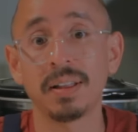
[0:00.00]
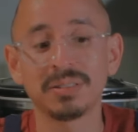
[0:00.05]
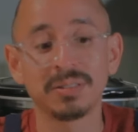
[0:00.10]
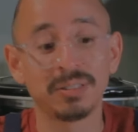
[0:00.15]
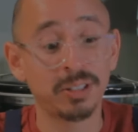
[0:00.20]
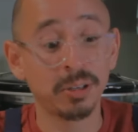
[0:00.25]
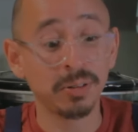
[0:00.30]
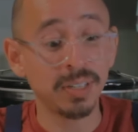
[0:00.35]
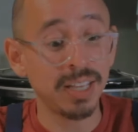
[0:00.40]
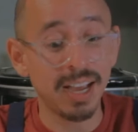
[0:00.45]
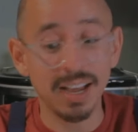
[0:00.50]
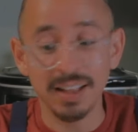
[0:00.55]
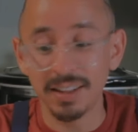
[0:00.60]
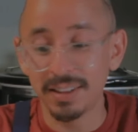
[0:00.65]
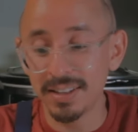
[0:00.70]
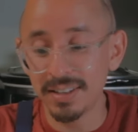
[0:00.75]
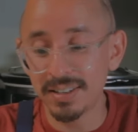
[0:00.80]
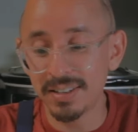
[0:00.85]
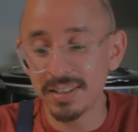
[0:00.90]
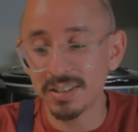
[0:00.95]
So yeah,
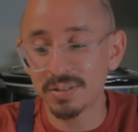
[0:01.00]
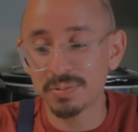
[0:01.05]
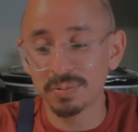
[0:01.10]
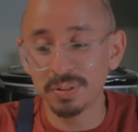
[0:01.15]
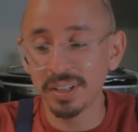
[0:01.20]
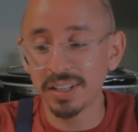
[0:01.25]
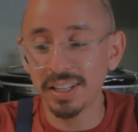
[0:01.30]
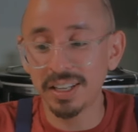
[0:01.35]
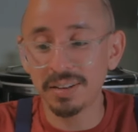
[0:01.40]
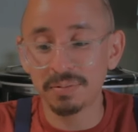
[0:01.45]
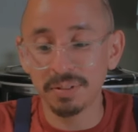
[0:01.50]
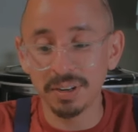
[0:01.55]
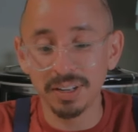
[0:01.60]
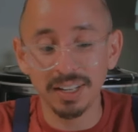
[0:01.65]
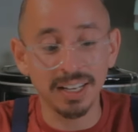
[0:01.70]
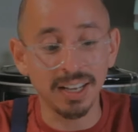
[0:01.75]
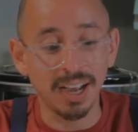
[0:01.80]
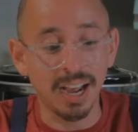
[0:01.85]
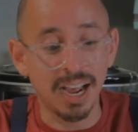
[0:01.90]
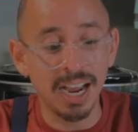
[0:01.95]
this is really,
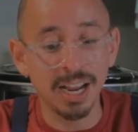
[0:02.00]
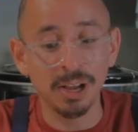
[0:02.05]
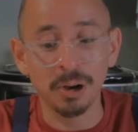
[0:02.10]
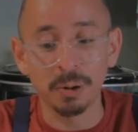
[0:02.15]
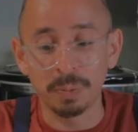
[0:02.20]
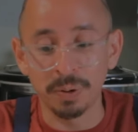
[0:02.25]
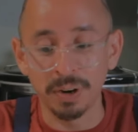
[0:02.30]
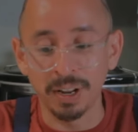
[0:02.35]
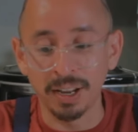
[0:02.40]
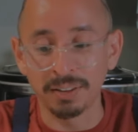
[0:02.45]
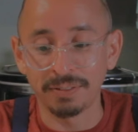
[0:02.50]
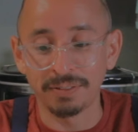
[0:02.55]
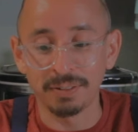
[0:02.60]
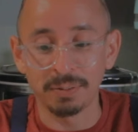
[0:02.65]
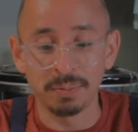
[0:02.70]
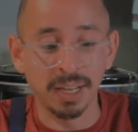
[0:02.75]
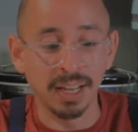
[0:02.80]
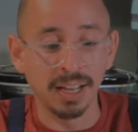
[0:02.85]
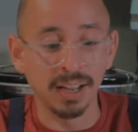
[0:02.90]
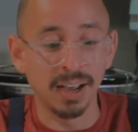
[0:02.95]
really eye-opening for
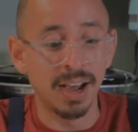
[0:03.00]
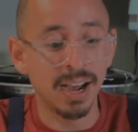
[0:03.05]
me.